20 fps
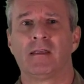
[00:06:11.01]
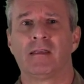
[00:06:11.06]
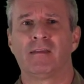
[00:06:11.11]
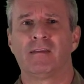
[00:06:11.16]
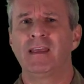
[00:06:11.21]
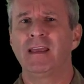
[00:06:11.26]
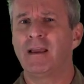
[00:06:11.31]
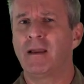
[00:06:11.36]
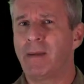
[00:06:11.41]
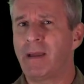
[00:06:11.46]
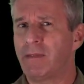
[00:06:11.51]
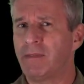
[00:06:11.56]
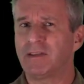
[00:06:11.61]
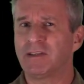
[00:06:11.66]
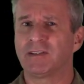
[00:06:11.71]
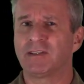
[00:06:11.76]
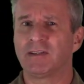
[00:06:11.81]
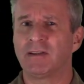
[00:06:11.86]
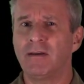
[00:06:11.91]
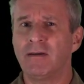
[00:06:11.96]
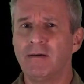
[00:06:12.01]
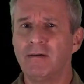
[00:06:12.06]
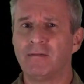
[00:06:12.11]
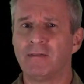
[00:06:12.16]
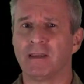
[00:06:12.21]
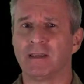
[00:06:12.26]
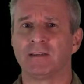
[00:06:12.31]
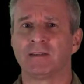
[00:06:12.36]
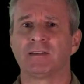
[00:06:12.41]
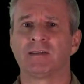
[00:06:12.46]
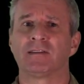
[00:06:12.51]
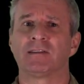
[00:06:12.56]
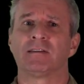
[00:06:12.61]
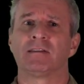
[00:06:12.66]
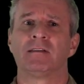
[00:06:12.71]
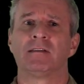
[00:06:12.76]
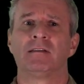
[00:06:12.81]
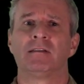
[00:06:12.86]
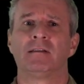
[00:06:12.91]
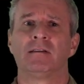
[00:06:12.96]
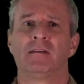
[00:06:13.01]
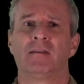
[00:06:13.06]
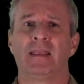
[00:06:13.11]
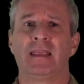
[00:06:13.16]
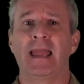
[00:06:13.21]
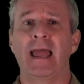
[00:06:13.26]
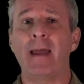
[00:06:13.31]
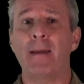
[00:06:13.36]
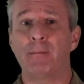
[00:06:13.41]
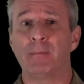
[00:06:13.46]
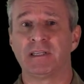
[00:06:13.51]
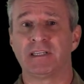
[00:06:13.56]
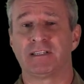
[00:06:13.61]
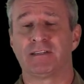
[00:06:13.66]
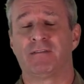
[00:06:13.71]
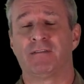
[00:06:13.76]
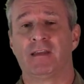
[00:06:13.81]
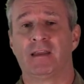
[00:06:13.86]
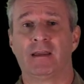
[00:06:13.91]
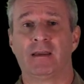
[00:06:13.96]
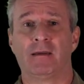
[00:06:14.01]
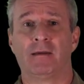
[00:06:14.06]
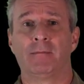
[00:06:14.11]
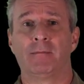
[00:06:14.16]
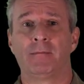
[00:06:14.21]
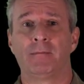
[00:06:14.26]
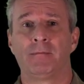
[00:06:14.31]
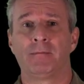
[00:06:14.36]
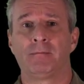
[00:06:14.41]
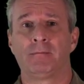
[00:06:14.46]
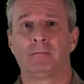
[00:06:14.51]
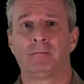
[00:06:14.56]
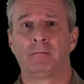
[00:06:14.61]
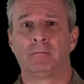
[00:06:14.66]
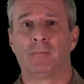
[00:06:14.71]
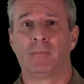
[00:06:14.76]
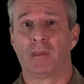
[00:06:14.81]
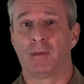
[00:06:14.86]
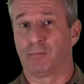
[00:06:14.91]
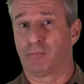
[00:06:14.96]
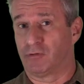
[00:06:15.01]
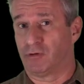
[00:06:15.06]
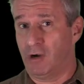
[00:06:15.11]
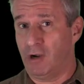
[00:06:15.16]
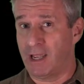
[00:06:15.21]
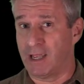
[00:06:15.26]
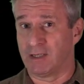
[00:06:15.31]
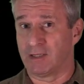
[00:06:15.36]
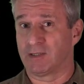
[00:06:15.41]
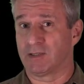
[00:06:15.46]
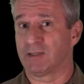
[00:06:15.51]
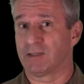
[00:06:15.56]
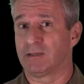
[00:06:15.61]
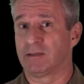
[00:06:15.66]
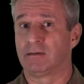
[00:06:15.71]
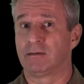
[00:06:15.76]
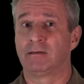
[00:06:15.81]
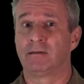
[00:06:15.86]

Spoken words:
Think about the service, the atmosphere, the price,